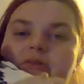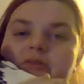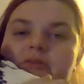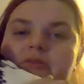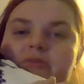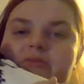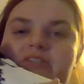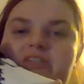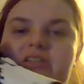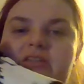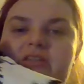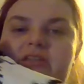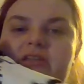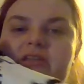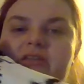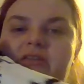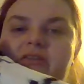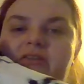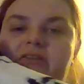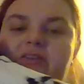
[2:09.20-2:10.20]
So she
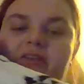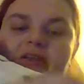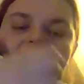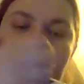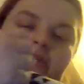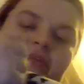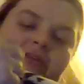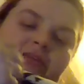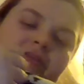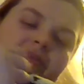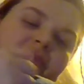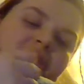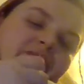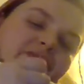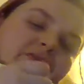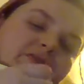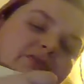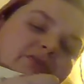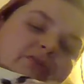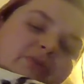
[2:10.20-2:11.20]
is uh,
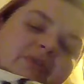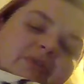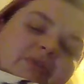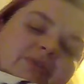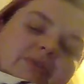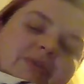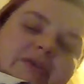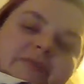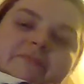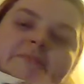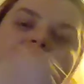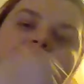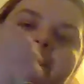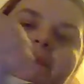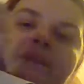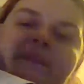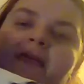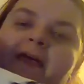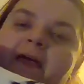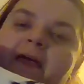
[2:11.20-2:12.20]
our newest one,
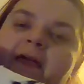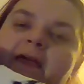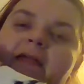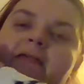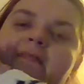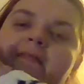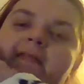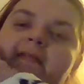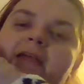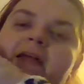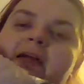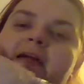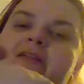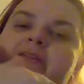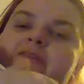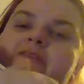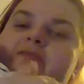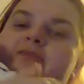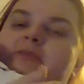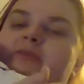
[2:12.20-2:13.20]

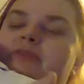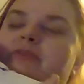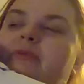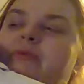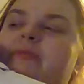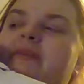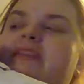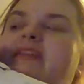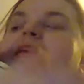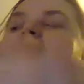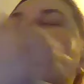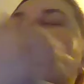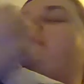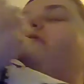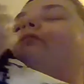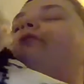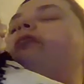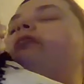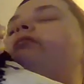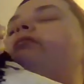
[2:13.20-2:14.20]
and we will soon be taken to
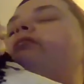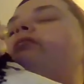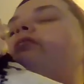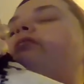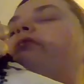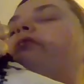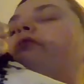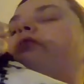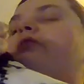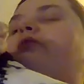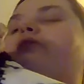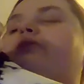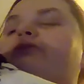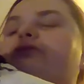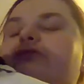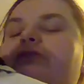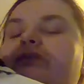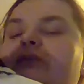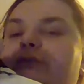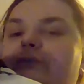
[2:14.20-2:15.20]
the vet to get her nails
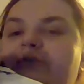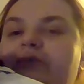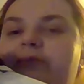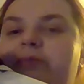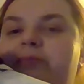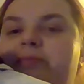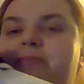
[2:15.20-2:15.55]
trimmed.